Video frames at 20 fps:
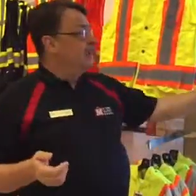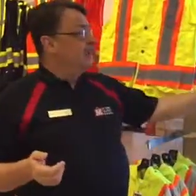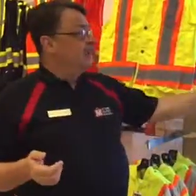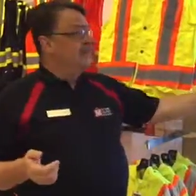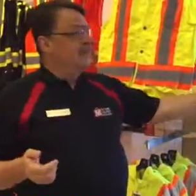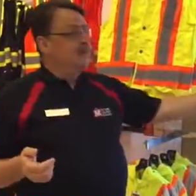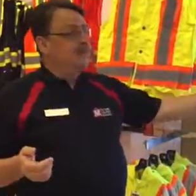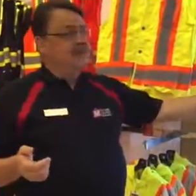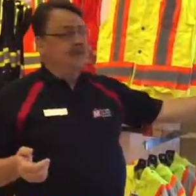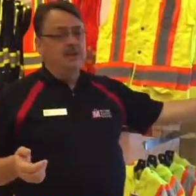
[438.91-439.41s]

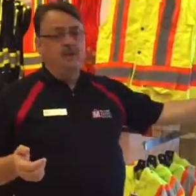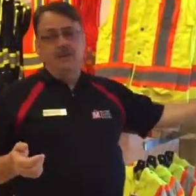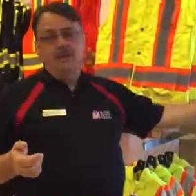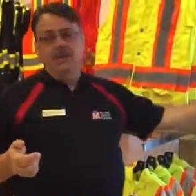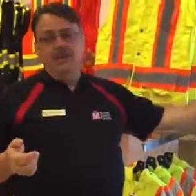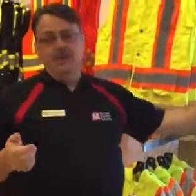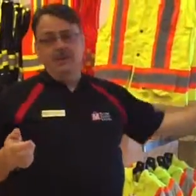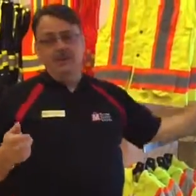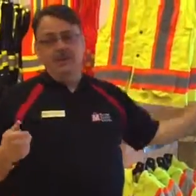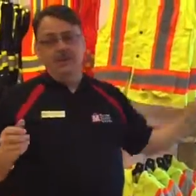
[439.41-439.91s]
If you have an
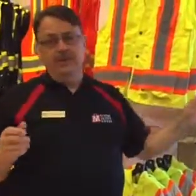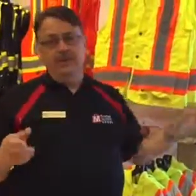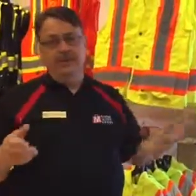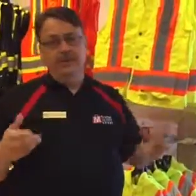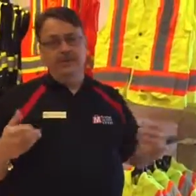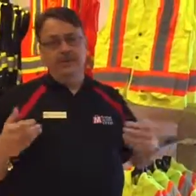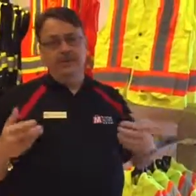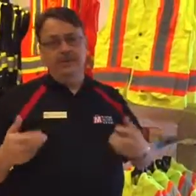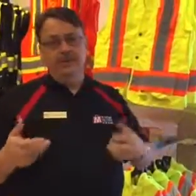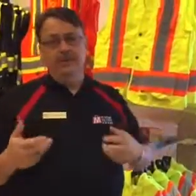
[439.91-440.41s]
understanding of what they're
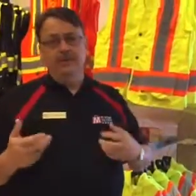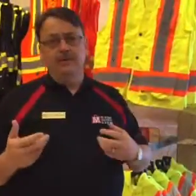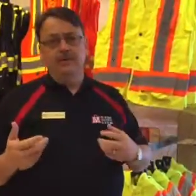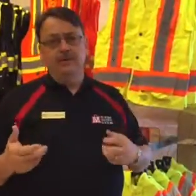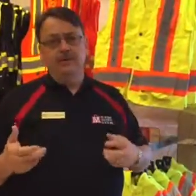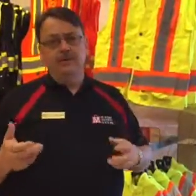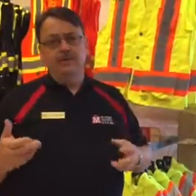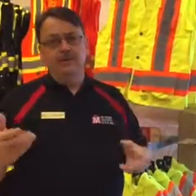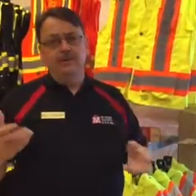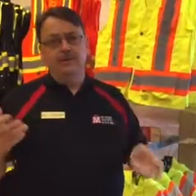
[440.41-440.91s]
using the
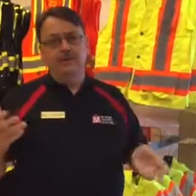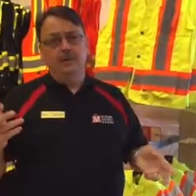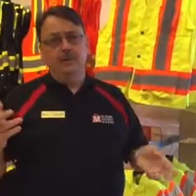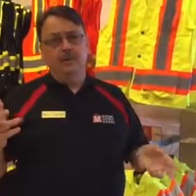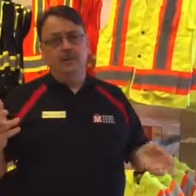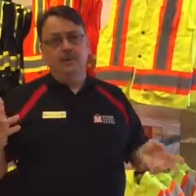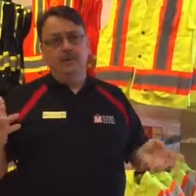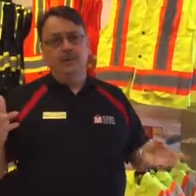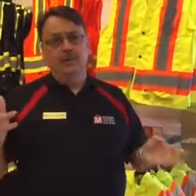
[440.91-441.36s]
clothing for,